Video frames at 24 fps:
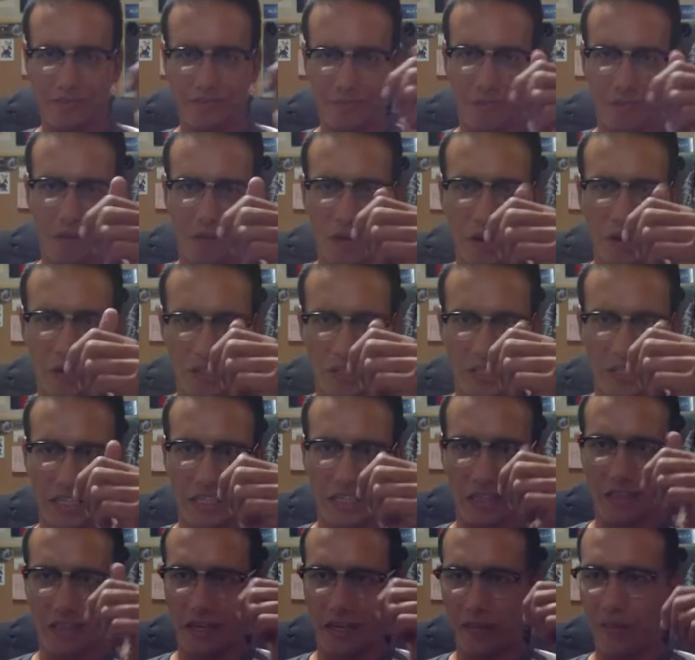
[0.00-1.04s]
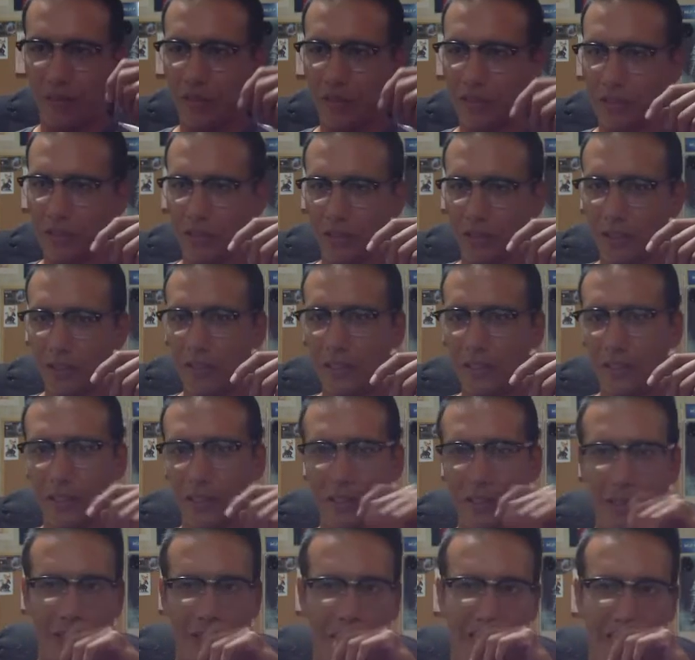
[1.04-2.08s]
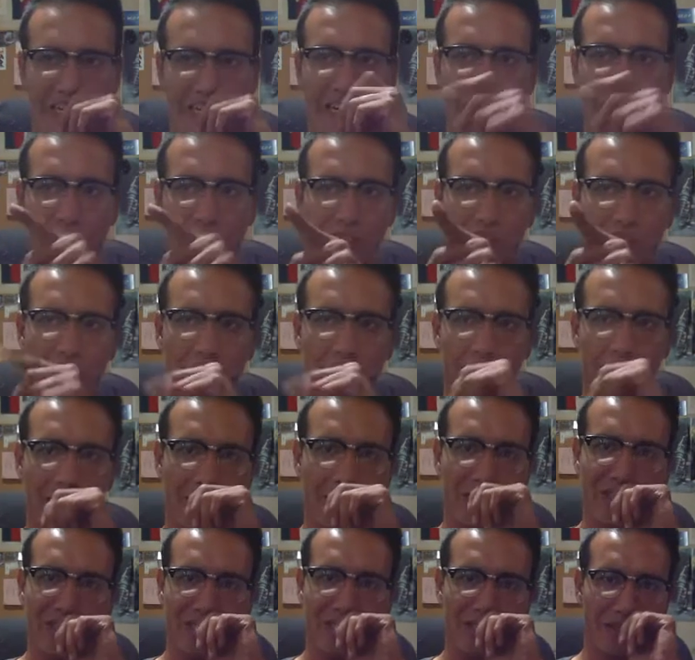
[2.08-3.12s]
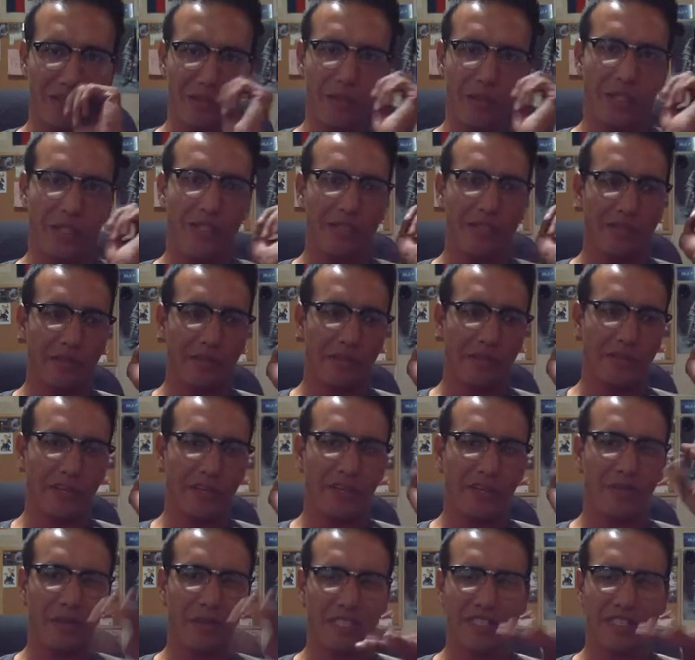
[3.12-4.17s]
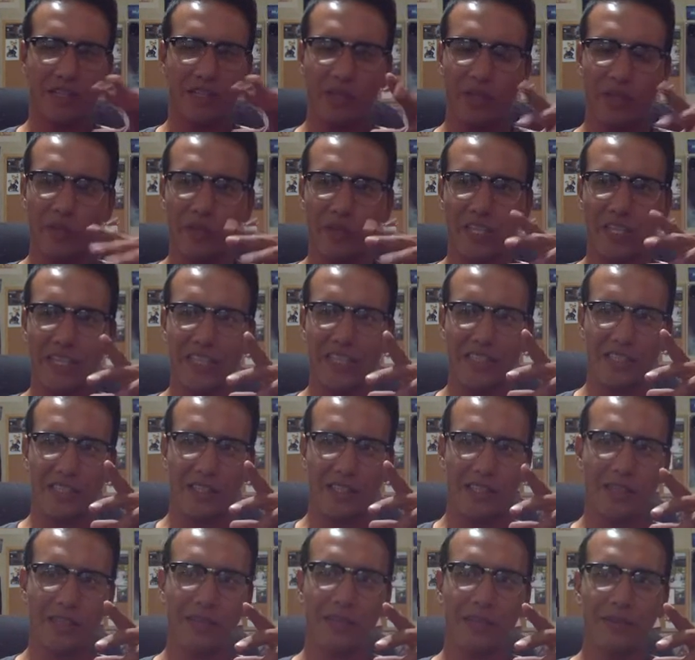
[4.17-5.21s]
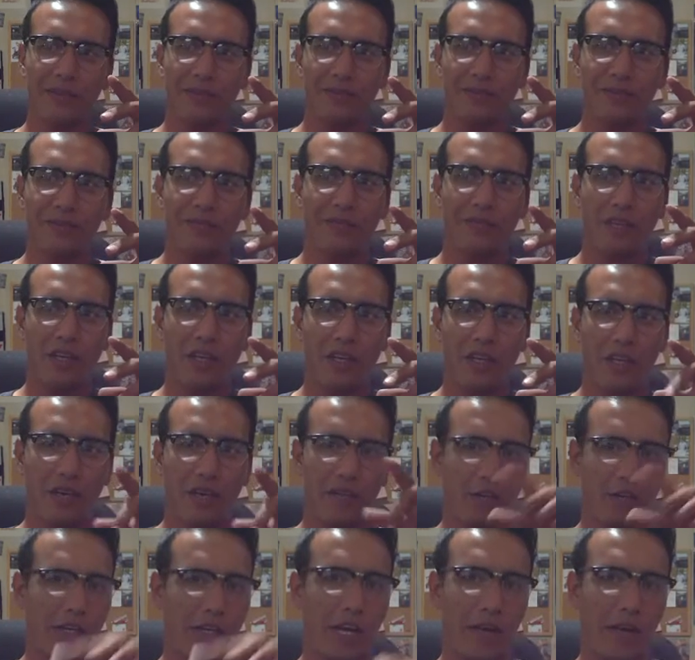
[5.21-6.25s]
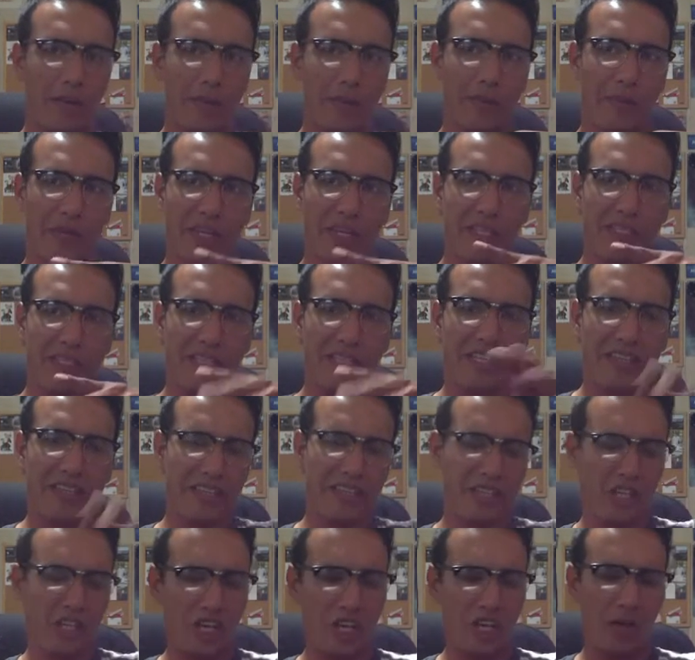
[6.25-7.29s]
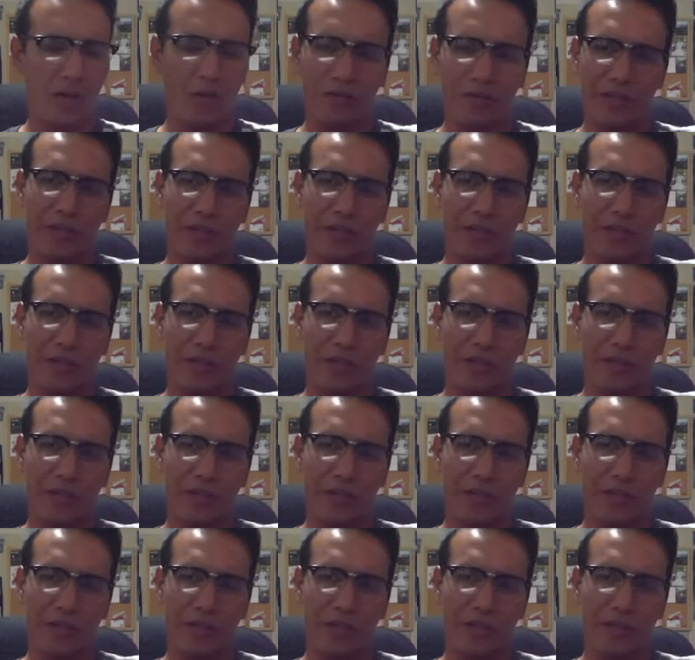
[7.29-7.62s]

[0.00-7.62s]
hotkey type of deal, and I have to click those little buttons up there. It makes it a little bit easier. For copy paste, anything you got to hold down